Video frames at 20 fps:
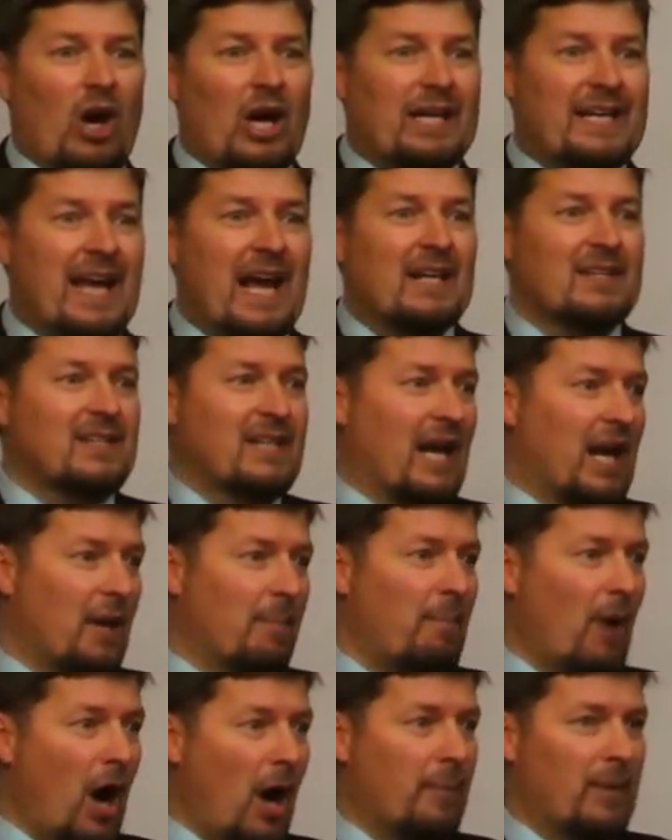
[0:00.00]
against that
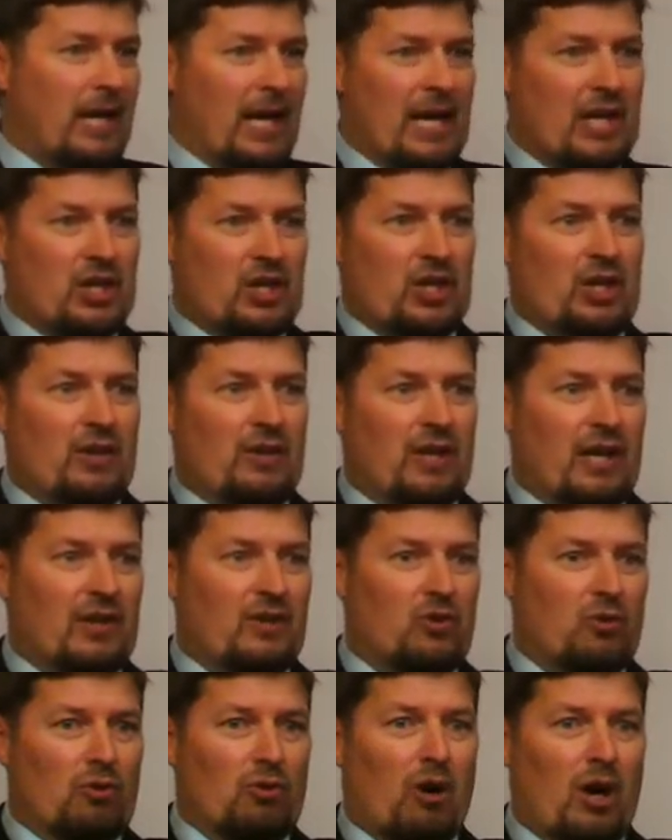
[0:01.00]
abomination that
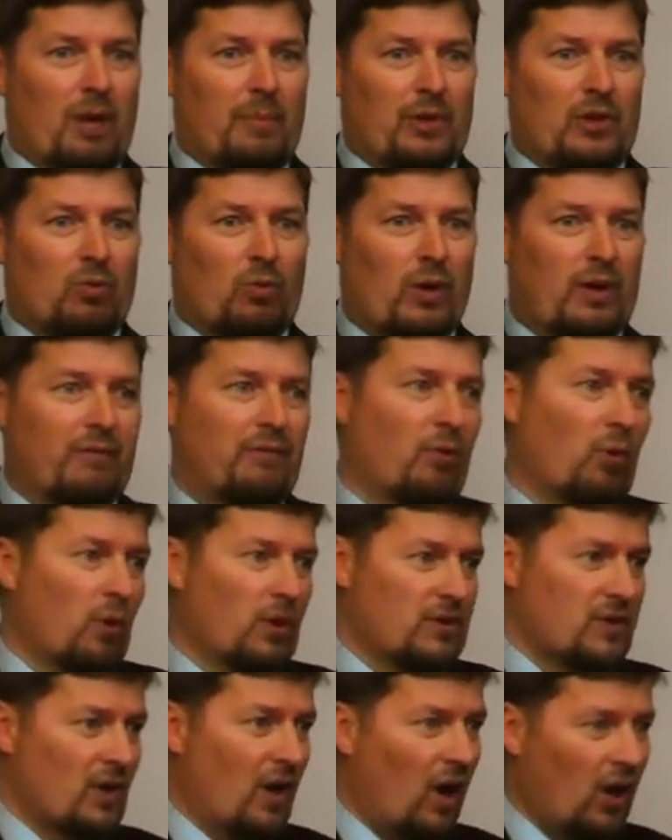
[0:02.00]
Deuteronomy 24
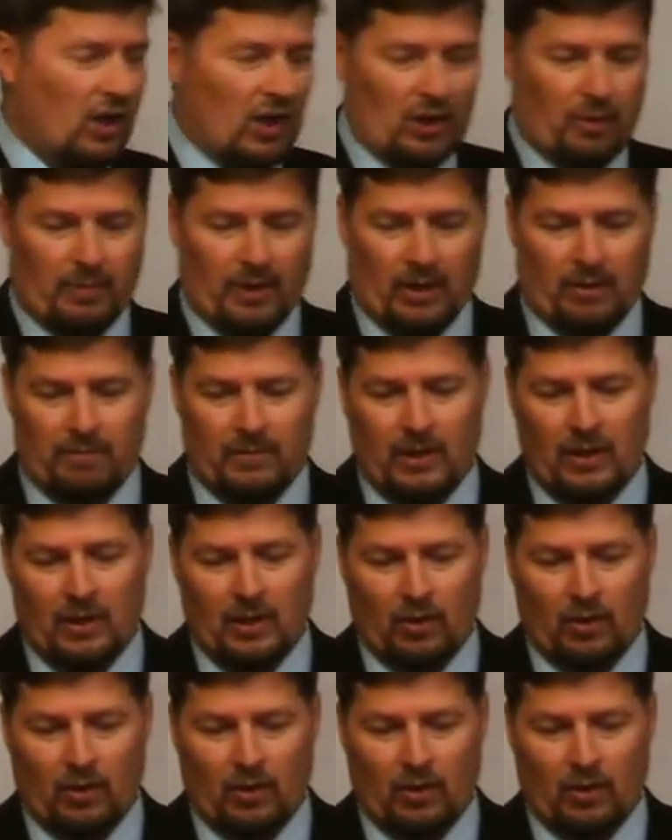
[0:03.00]
is talking about.